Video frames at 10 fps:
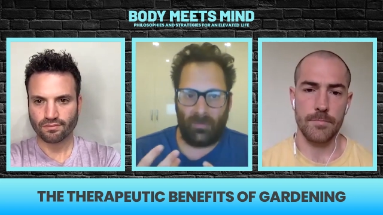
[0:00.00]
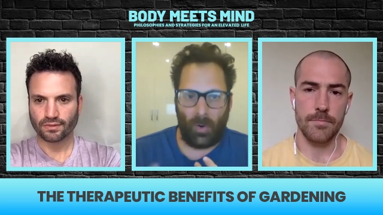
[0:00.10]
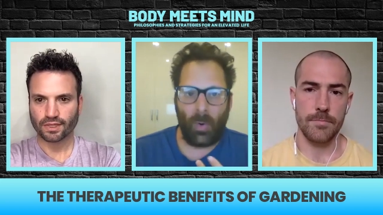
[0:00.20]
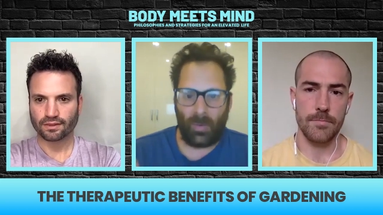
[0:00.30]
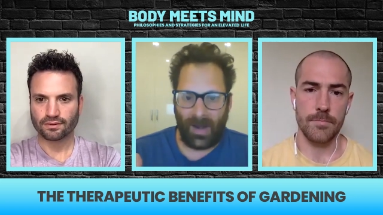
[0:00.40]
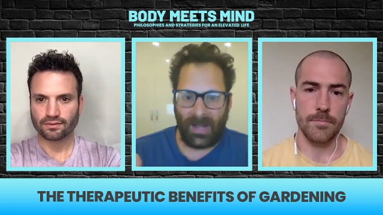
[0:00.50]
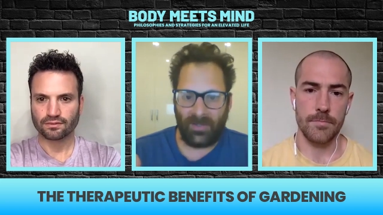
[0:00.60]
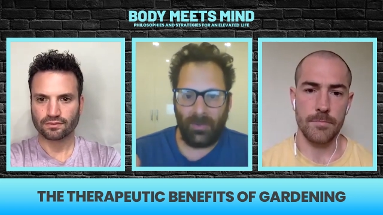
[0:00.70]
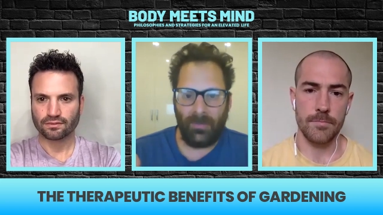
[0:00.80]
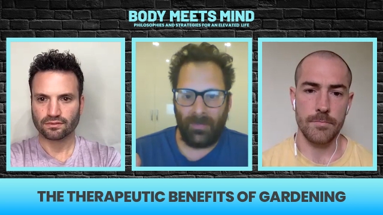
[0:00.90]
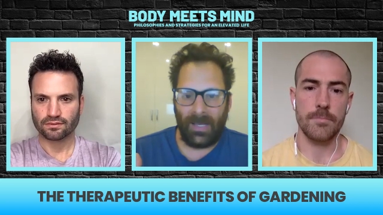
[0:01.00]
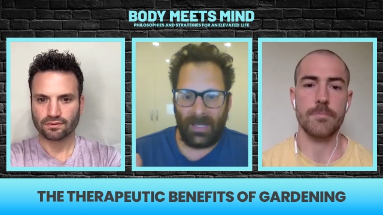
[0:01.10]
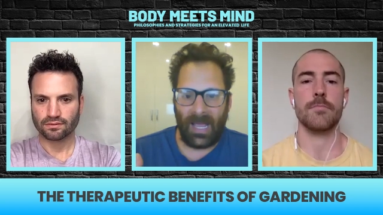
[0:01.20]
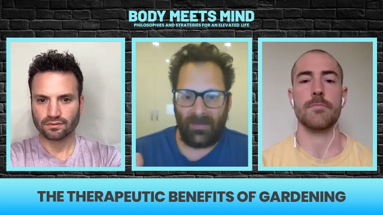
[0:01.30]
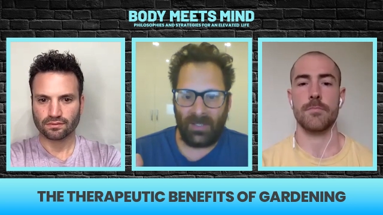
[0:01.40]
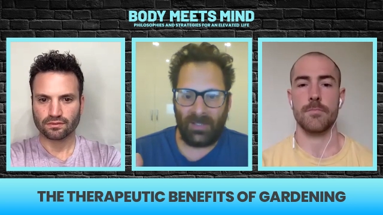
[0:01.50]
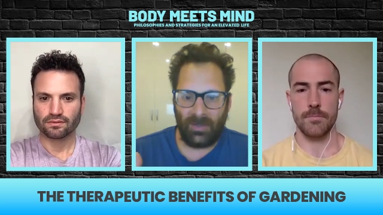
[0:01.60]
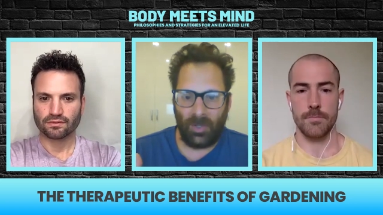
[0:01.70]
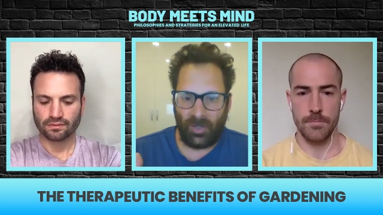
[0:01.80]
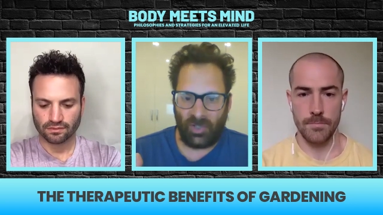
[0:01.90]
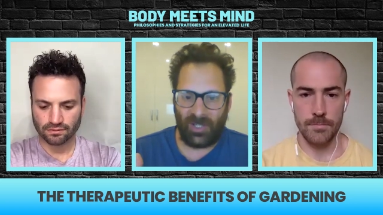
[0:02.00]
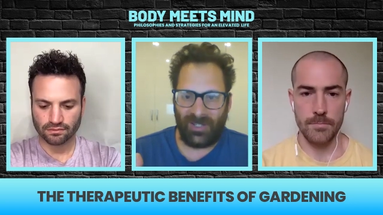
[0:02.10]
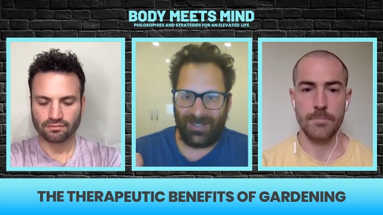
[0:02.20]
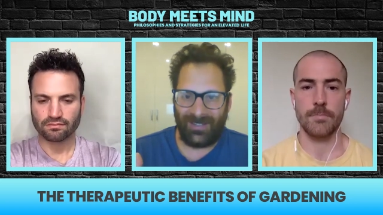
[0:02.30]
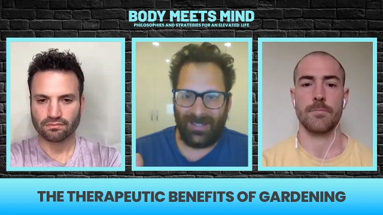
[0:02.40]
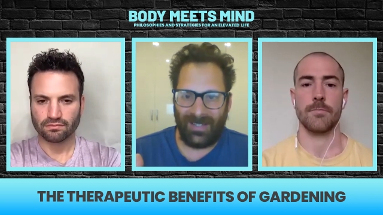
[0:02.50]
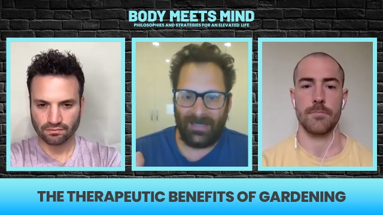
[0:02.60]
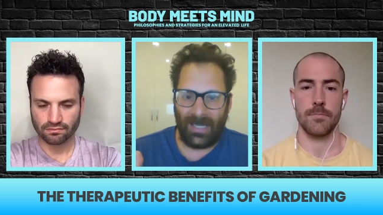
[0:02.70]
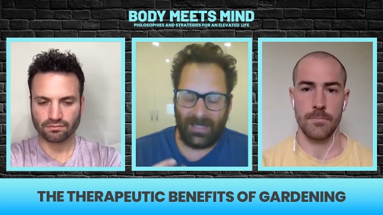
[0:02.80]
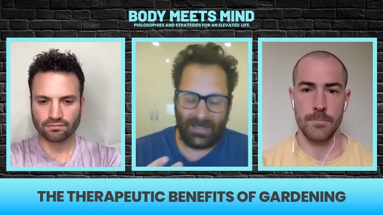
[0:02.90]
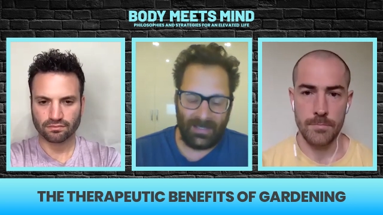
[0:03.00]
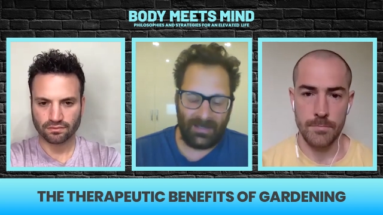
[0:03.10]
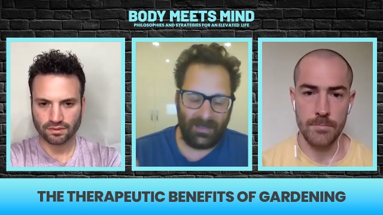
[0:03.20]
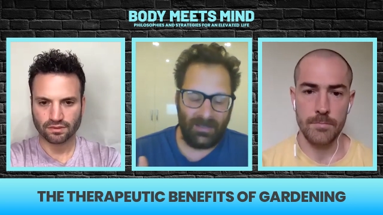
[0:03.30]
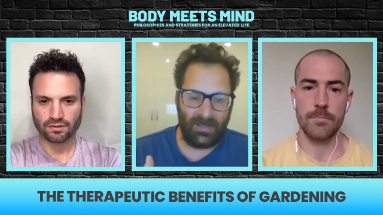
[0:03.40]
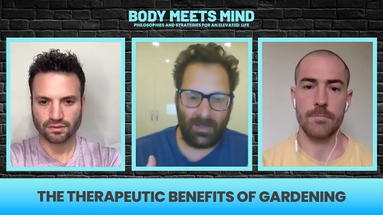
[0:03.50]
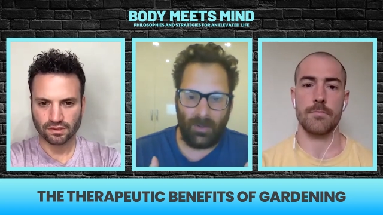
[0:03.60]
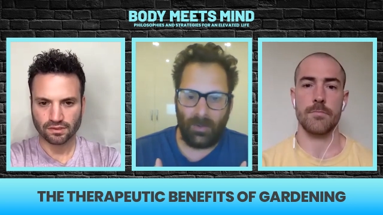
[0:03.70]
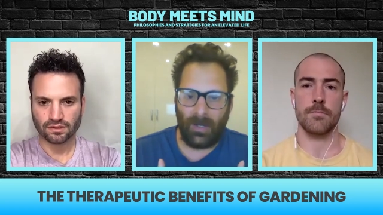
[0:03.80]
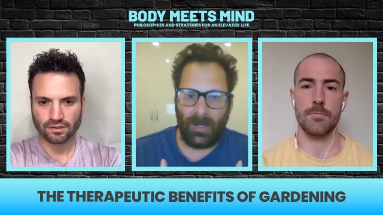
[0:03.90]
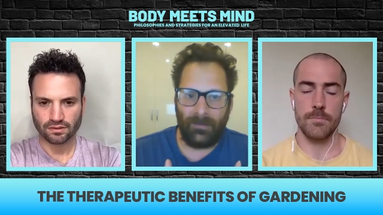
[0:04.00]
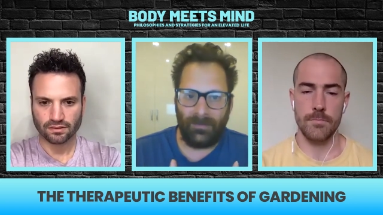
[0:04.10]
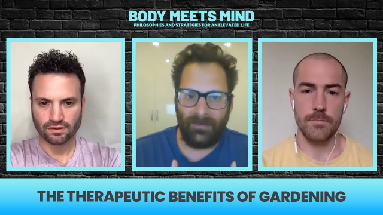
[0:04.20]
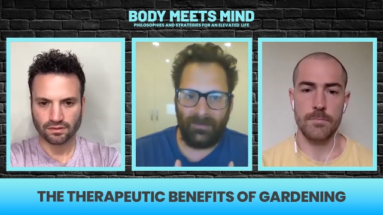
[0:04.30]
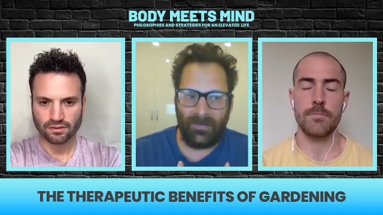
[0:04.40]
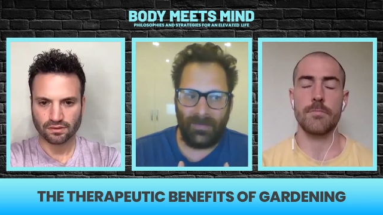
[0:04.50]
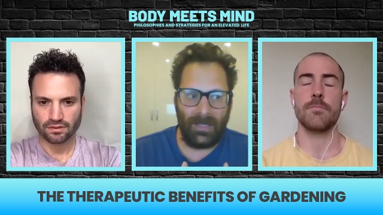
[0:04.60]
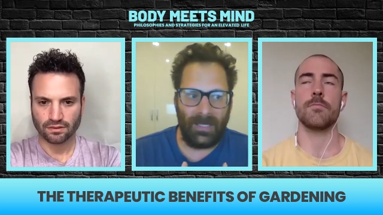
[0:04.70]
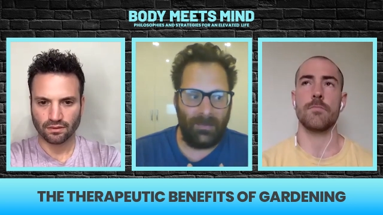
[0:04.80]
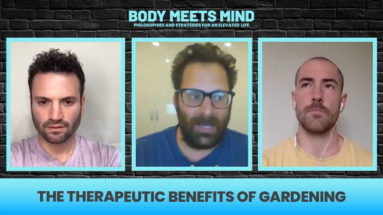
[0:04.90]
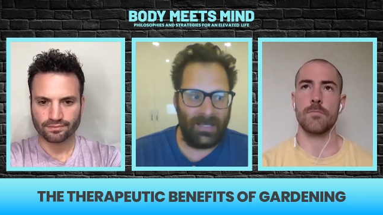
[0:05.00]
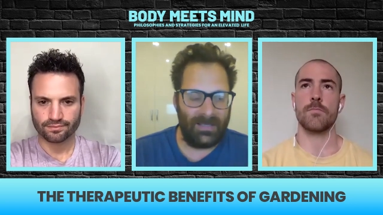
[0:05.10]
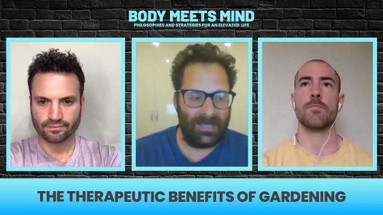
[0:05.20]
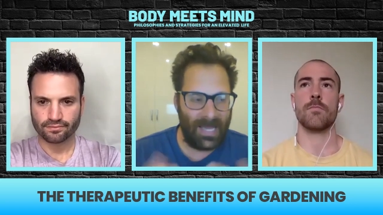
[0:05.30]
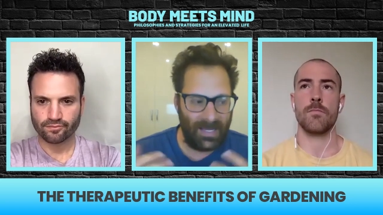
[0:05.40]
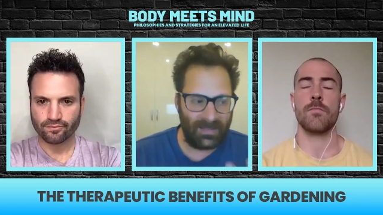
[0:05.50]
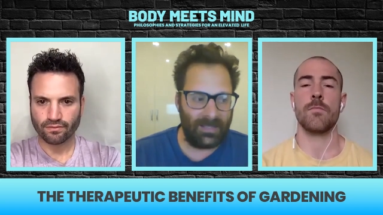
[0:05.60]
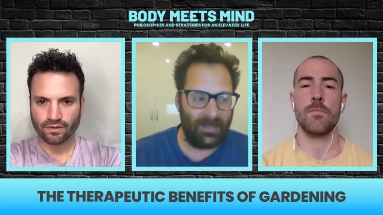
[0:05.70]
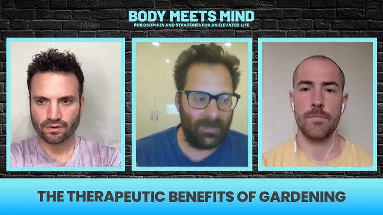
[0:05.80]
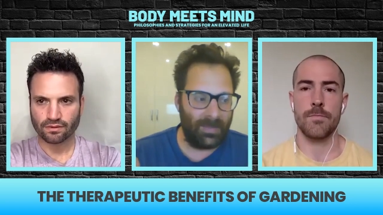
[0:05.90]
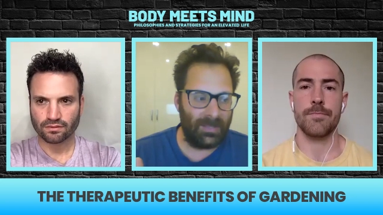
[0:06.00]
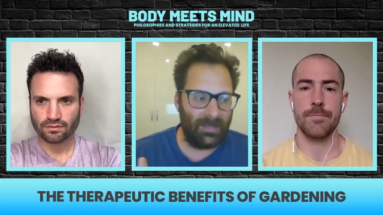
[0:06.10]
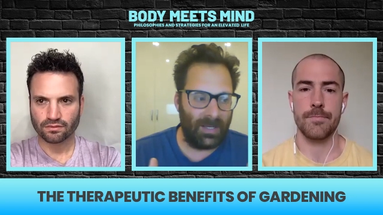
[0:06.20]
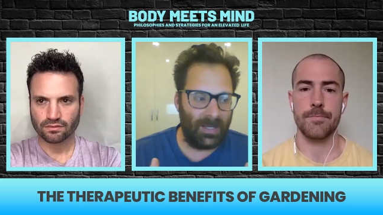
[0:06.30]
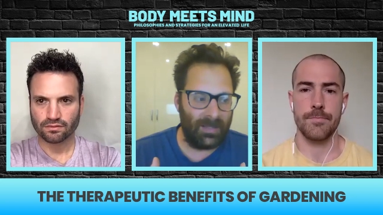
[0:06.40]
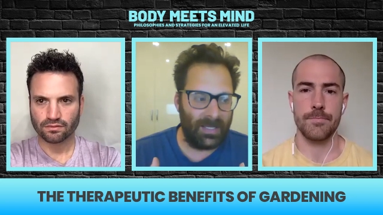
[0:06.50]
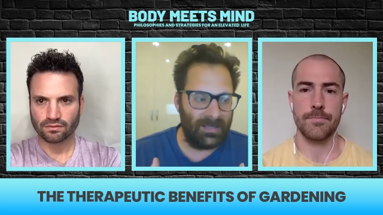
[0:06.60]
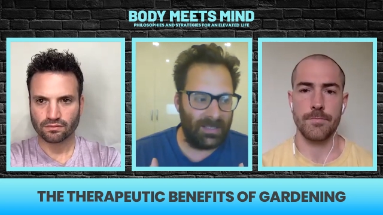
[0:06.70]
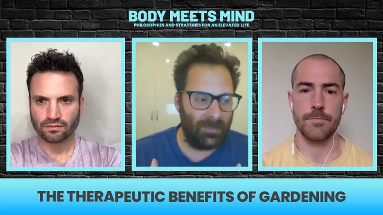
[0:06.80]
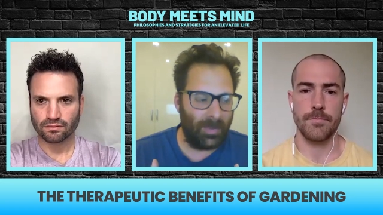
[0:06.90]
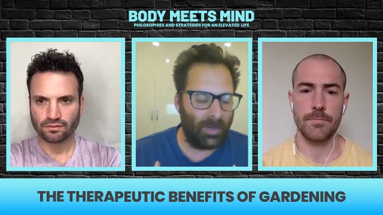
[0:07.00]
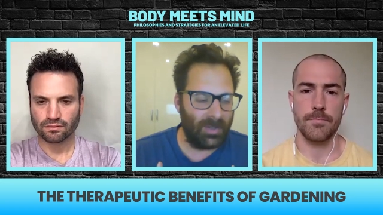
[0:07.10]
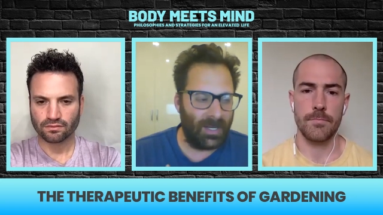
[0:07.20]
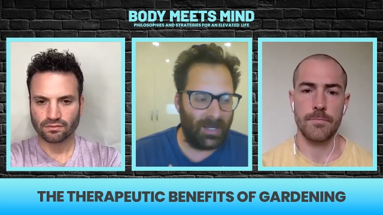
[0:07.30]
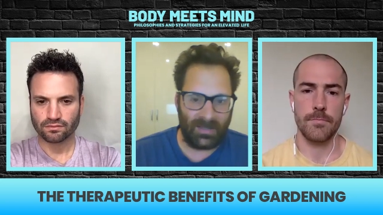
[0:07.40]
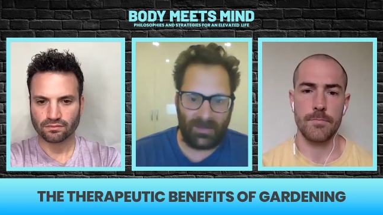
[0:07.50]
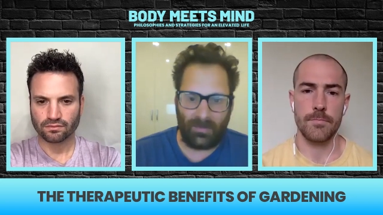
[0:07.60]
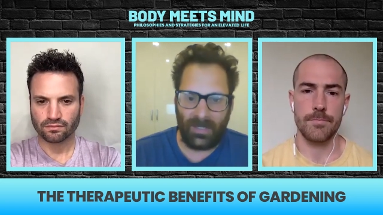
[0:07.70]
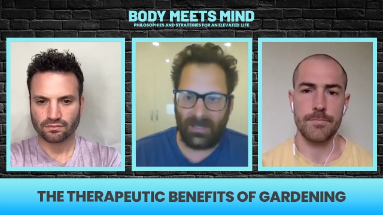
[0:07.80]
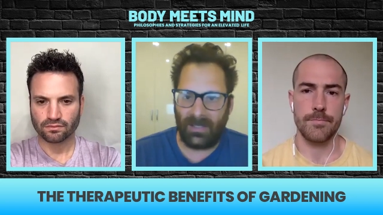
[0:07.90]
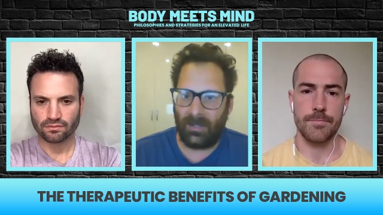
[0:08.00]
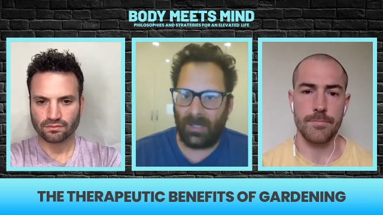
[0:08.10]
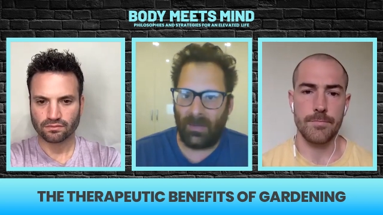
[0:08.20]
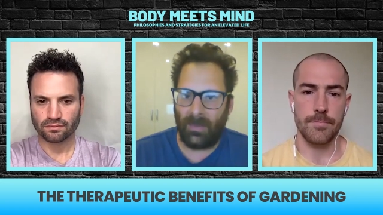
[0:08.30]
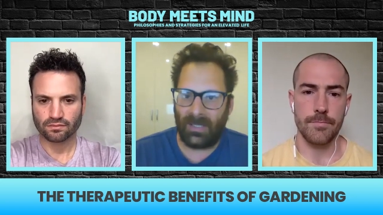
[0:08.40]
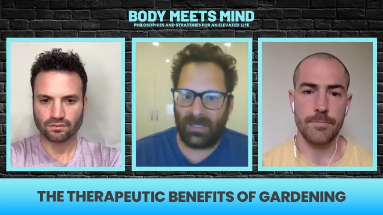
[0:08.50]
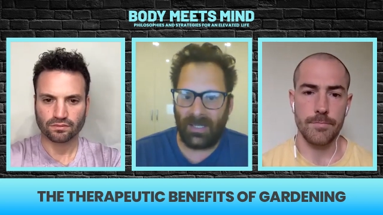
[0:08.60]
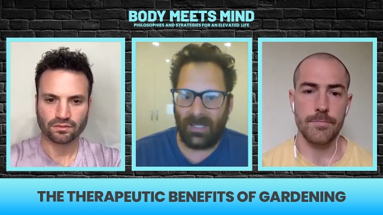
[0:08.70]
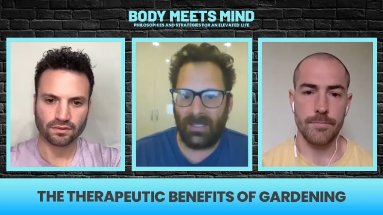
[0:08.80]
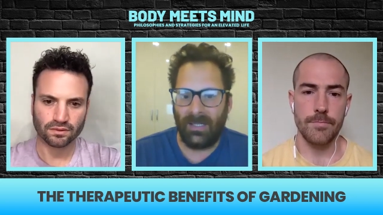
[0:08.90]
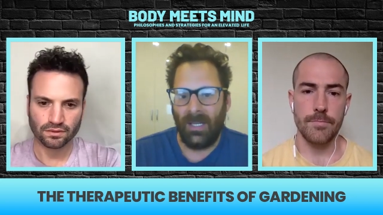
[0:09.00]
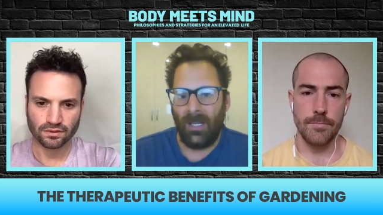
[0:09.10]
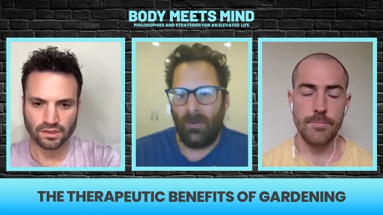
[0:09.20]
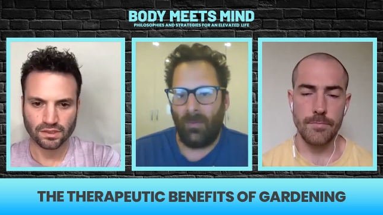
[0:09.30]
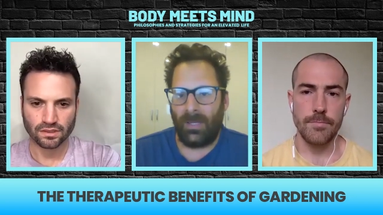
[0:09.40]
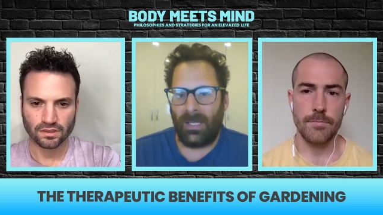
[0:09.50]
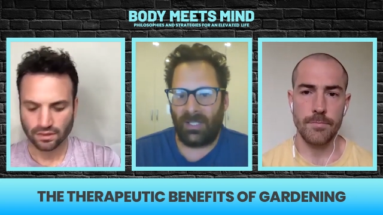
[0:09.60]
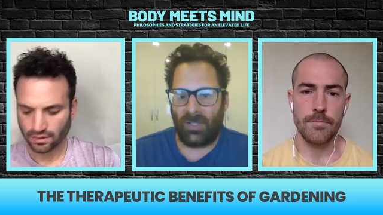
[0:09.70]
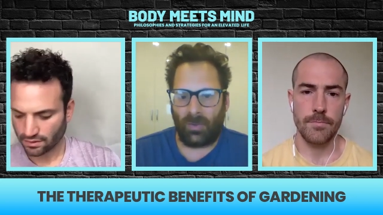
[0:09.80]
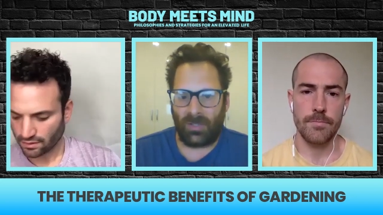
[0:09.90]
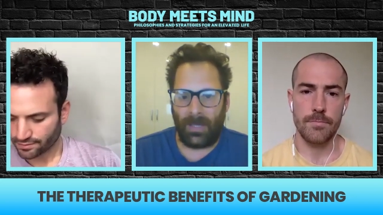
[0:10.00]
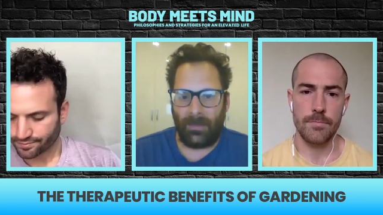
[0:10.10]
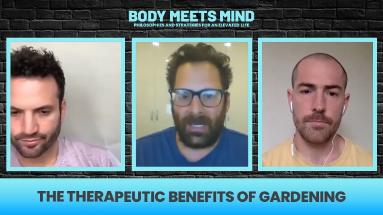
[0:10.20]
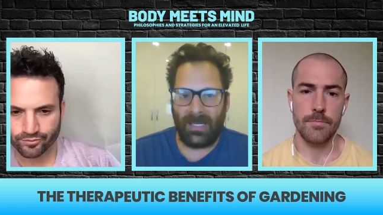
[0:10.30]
Speaker 1: grow around you and having to nurture and, and tend it. So um, mm. it may sound silly, but uh, they did a podcast recently on ABC where they just talked about